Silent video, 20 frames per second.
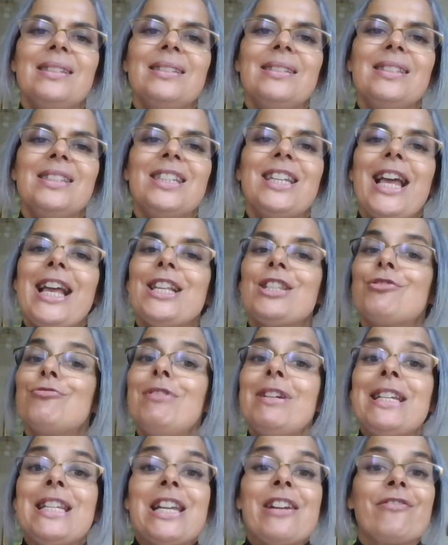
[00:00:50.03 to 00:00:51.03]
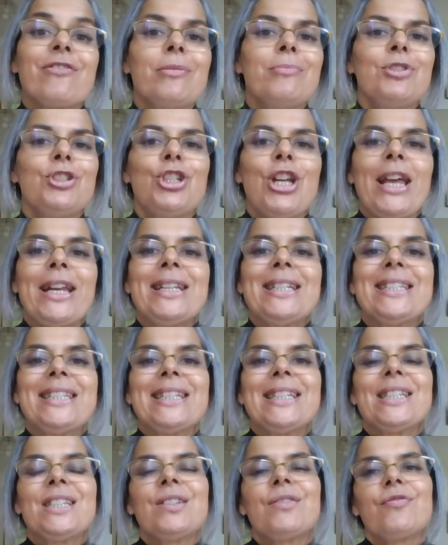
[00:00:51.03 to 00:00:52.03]
Today's reading from
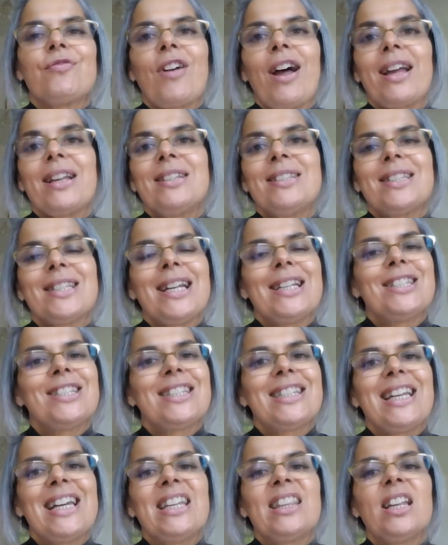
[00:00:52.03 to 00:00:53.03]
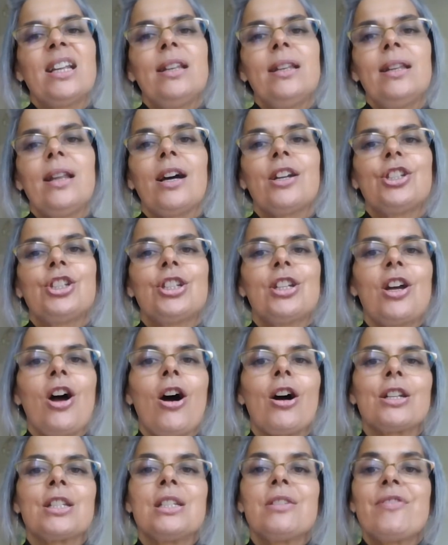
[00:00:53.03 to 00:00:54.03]
Genesis finds us in the lush
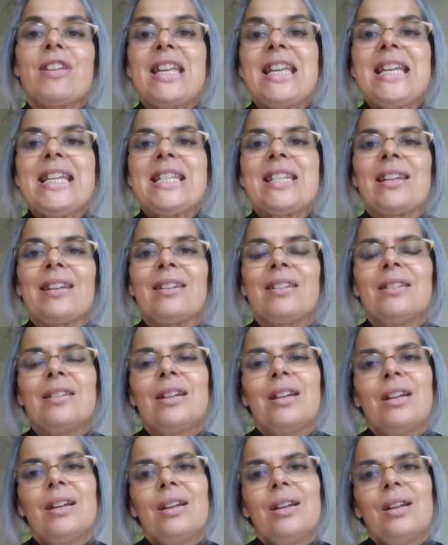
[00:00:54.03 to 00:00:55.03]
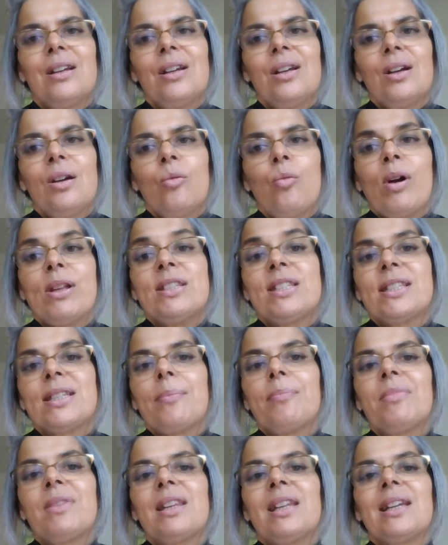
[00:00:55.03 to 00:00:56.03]
Garden of Eden when
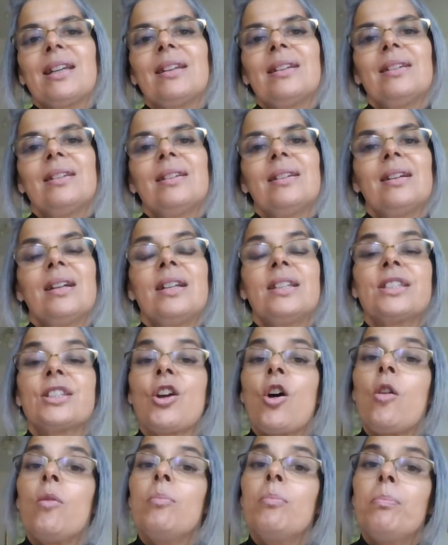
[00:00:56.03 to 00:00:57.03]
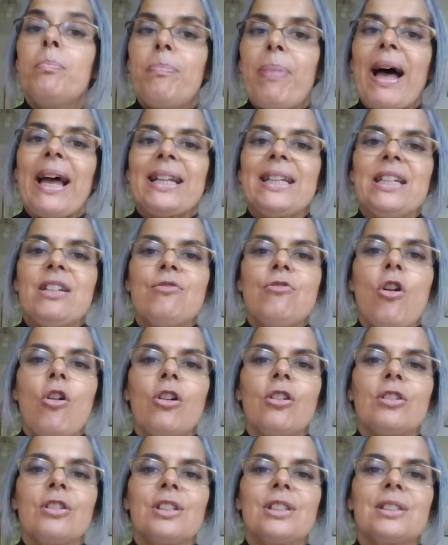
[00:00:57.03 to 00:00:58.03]
something has gone badly
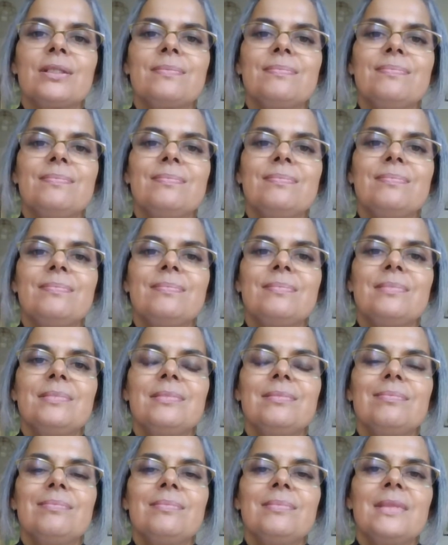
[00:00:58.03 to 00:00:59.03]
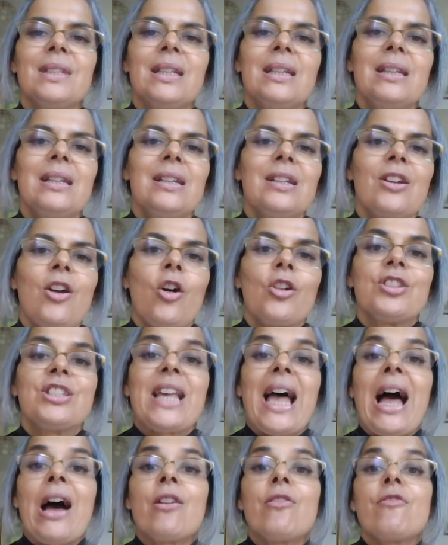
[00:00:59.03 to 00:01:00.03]
wrong. God's
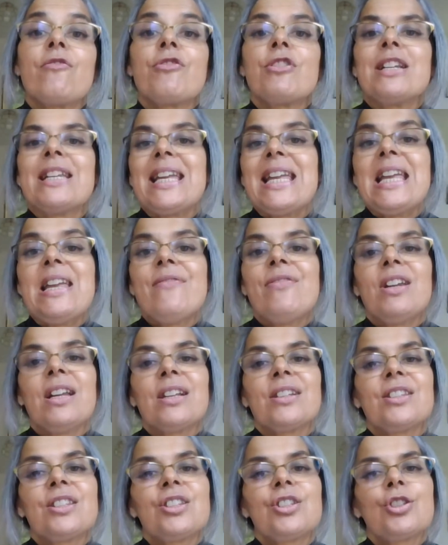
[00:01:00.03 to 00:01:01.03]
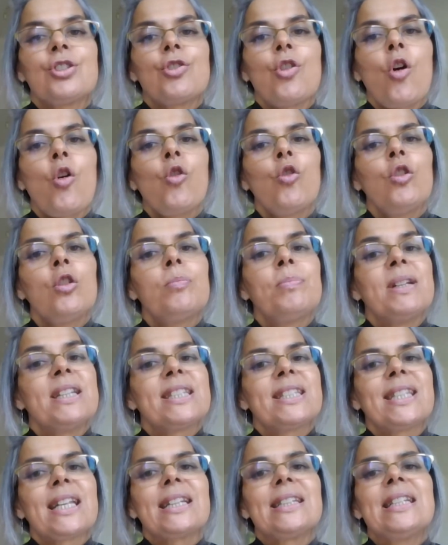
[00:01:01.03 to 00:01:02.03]
out for an evening stroll, but
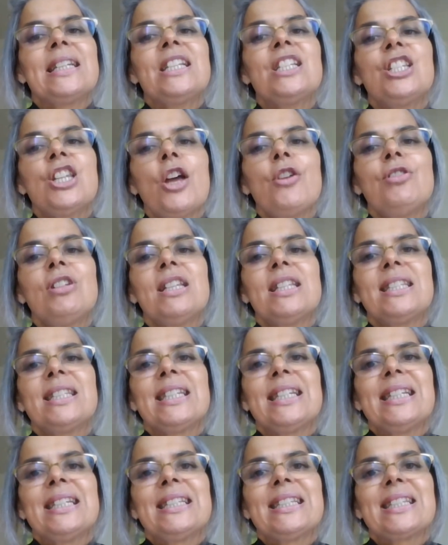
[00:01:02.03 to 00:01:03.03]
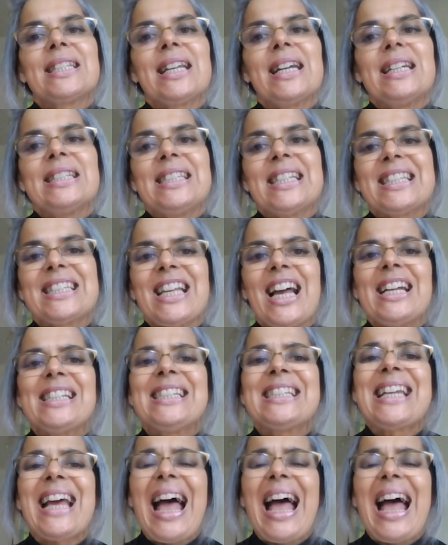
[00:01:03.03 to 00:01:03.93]
suddenly notices a decided